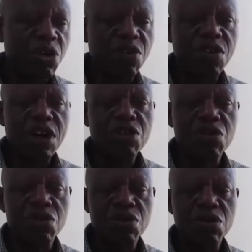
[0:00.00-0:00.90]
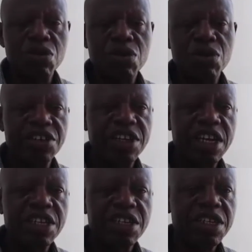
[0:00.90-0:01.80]
of how to, in
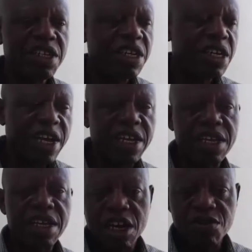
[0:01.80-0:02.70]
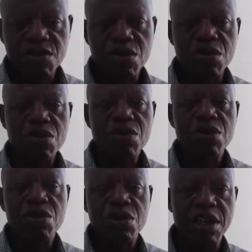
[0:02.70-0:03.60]
reality, track cash flow
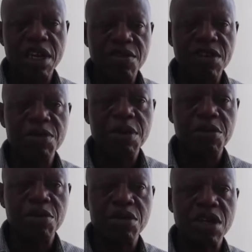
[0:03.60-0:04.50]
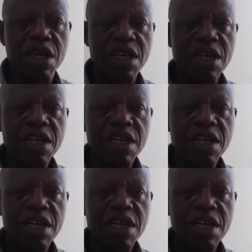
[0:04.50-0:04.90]
in an investment proposal.